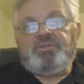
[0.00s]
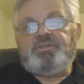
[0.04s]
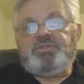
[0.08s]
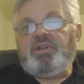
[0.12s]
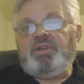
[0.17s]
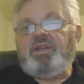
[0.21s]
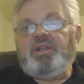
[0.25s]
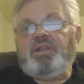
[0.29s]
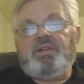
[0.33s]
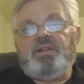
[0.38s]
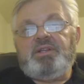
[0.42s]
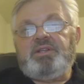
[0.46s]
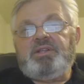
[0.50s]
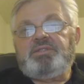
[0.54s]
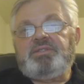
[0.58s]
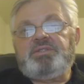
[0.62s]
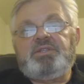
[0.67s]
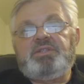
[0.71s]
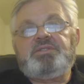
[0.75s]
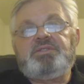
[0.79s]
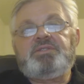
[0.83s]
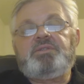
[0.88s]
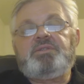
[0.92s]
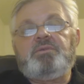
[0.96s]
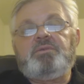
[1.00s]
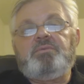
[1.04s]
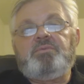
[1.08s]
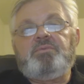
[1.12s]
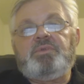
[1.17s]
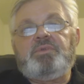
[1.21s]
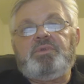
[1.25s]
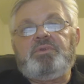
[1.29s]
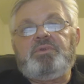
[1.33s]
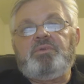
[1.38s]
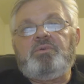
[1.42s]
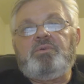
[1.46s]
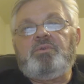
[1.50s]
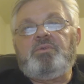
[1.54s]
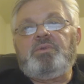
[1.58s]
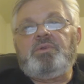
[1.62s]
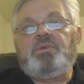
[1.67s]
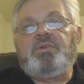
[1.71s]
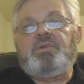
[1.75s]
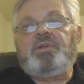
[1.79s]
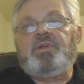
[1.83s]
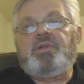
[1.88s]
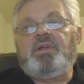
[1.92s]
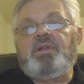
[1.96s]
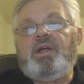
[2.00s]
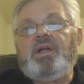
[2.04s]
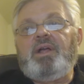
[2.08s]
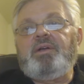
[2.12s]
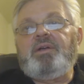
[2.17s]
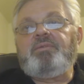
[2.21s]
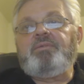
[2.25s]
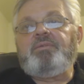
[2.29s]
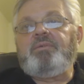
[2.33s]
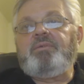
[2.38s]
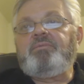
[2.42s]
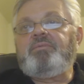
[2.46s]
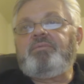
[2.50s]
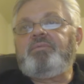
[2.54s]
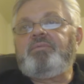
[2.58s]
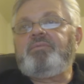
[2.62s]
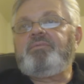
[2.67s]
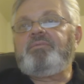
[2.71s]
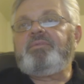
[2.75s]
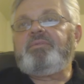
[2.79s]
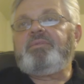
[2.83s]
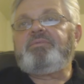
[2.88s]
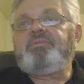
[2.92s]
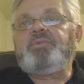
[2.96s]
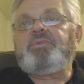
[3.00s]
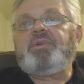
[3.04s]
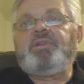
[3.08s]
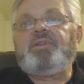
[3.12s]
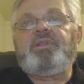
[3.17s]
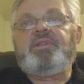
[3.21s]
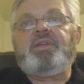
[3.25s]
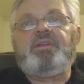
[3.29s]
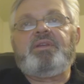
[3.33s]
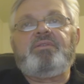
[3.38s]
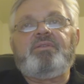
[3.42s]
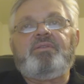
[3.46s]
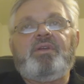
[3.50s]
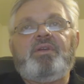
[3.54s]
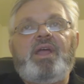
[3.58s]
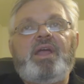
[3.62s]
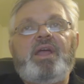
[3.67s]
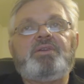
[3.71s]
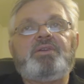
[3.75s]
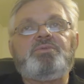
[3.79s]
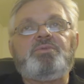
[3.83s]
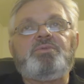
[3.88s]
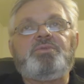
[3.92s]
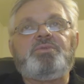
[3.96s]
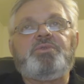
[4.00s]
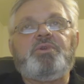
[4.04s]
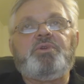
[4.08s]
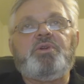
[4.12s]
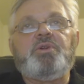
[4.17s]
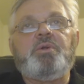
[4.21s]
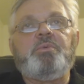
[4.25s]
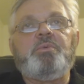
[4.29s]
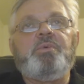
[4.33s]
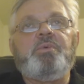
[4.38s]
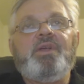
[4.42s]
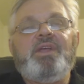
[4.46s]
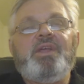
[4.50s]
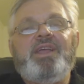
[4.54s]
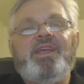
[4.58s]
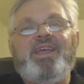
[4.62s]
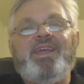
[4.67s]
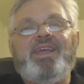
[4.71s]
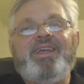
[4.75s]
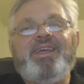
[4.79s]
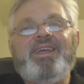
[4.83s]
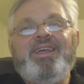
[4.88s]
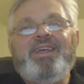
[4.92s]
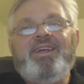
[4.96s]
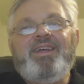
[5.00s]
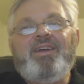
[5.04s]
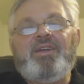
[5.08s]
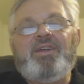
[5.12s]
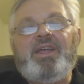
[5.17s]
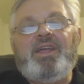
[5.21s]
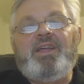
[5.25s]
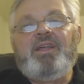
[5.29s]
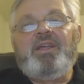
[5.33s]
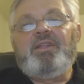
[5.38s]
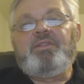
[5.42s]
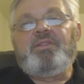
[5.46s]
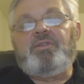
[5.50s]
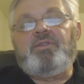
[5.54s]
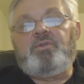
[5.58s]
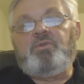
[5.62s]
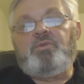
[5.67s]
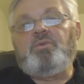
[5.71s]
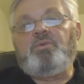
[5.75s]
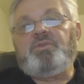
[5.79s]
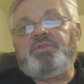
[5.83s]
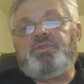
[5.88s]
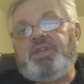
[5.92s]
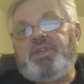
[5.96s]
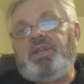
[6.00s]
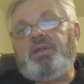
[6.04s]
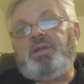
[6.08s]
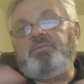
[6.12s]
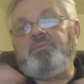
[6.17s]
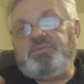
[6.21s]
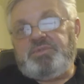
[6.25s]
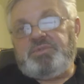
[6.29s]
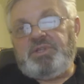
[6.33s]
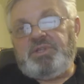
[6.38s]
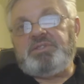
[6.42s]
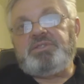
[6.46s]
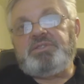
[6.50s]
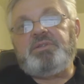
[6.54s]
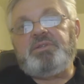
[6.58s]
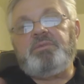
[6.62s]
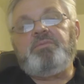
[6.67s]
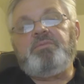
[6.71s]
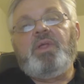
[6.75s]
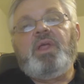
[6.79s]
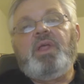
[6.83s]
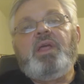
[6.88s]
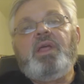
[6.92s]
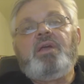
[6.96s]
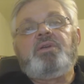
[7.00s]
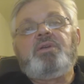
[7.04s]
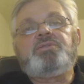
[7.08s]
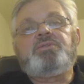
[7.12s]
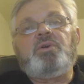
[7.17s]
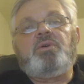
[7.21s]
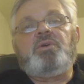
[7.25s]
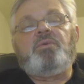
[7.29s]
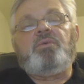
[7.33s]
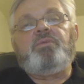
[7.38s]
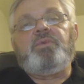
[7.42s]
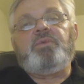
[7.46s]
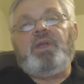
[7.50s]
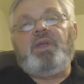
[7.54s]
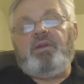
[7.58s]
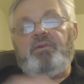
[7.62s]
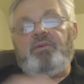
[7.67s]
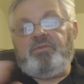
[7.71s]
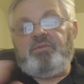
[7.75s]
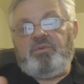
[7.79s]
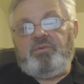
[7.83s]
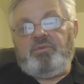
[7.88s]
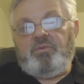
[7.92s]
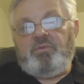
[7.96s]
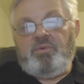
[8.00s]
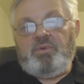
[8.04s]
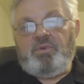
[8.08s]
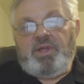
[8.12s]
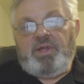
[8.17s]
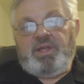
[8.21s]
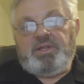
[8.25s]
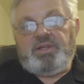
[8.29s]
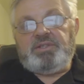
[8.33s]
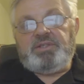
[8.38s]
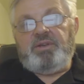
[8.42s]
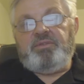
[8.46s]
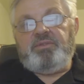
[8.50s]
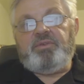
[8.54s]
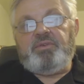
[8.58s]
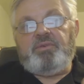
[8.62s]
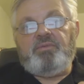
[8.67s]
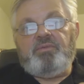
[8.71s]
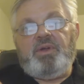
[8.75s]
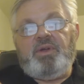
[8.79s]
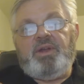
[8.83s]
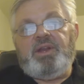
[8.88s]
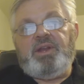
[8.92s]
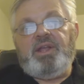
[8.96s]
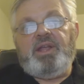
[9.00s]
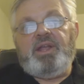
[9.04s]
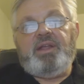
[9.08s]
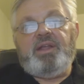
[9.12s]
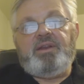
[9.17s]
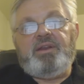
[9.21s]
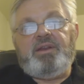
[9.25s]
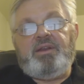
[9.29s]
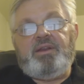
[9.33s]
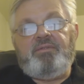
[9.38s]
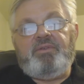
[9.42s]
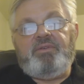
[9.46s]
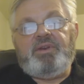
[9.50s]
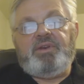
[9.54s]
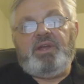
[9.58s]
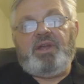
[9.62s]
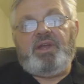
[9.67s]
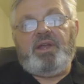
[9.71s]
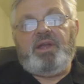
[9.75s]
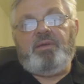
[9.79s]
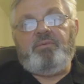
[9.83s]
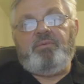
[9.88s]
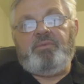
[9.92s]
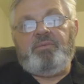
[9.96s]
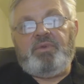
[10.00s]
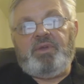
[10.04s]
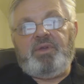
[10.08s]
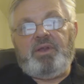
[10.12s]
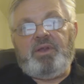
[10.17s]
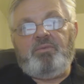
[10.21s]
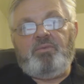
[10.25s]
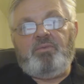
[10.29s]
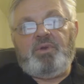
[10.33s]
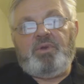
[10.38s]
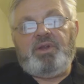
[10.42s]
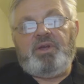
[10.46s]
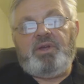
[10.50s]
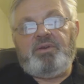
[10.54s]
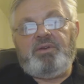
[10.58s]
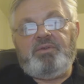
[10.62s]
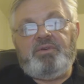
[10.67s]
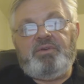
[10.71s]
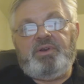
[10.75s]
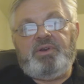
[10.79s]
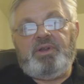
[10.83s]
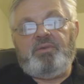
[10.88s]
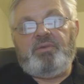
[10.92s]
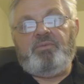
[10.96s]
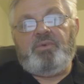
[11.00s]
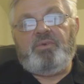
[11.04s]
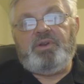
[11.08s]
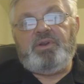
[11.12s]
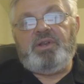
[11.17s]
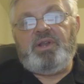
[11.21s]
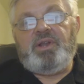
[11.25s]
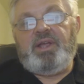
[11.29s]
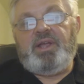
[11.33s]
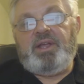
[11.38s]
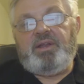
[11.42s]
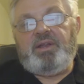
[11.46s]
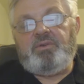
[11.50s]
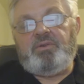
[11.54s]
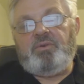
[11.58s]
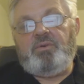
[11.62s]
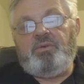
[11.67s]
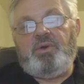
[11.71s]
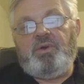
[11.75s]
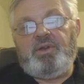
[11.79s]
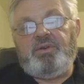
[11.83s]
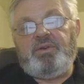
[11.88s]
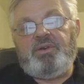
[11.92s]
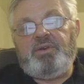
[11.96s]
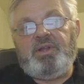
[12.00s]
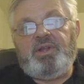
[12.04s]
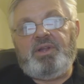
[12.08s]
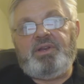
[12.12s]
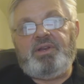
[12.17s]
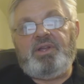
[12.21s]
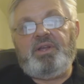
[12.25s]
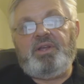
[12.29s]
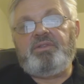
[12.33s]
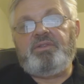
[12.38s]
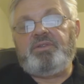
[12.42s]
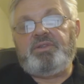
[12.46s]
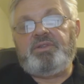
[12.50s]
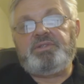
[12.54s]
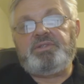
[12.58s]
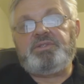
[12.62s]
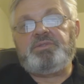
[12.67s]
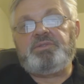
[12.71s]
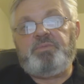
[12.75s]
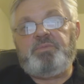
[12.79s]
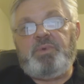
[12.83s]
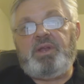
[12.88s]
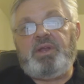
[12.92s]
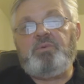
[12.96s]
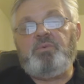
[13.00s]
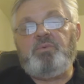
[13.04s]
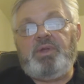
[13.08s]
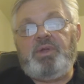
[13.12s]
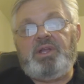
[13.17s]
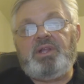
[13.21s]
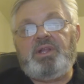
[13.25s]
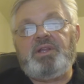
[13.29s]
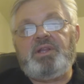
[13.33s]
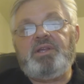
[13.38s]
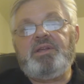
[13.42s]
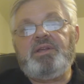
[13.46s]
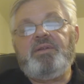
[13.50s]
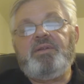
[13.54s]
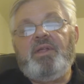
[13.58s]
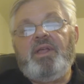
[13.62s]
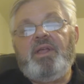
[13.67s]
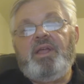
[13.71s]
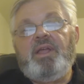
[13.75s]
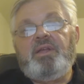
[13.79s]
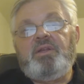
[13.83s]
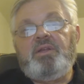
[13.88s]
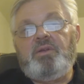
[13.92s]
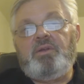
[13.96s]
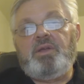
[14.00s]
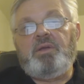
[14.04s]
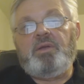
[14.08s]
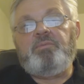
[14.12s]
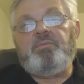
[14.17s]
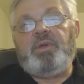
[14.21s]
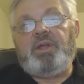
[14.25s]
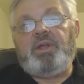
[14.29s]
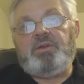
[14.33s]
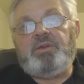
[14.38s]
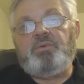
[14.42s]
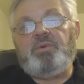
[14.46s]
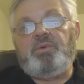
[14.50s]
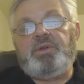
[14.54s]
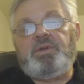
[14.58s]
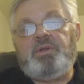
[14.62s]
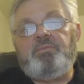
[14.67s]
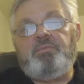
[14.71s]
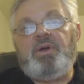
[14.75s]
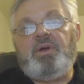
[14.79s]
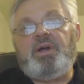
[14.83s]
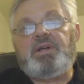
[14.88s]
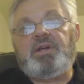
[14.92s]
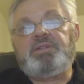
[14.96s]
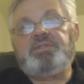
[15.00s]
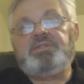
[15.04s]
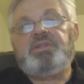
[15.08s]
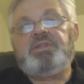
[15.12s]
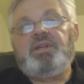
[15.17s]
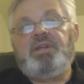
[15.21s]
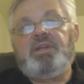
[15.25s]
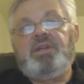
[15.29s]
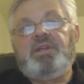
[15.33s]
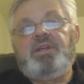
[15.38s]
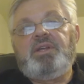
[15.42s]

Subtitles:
cycling system, the dual trying to think of the actual term. Okay, the dual team system. So you have 2 legs, left and right hand, and every time you get 100 on one leg and 200 on the other. This is paid weekly. You get paid $20.